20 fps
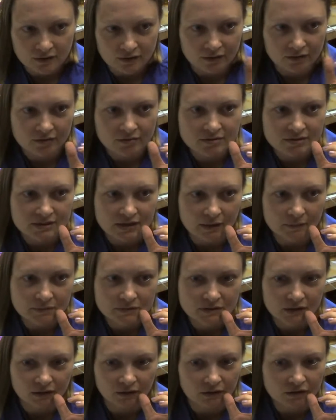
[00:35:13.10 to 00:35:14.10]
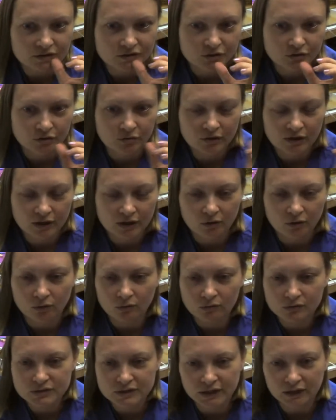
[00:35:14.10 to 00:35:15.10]
Except unless you get a
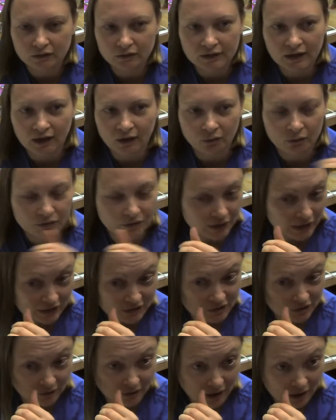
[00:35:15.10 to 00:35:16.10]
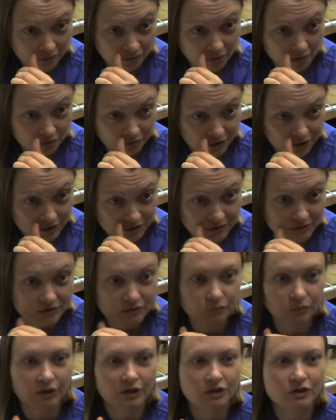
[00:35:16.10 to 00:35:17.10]
wholesale account with National Nonwovens,
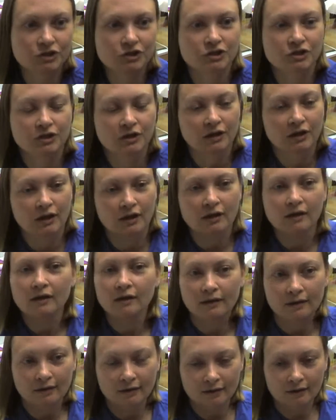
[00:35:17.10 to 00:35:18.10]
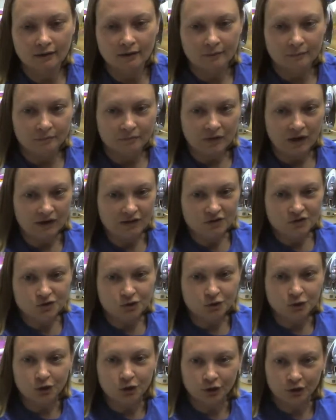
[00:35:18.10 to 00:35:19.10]
which I guess
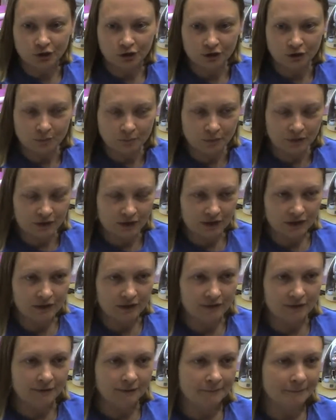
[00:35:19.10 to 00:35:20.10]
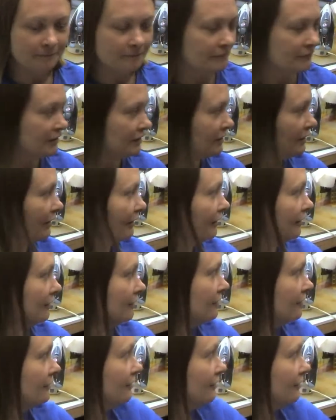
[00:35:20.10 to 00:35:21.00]
you could, but yeah,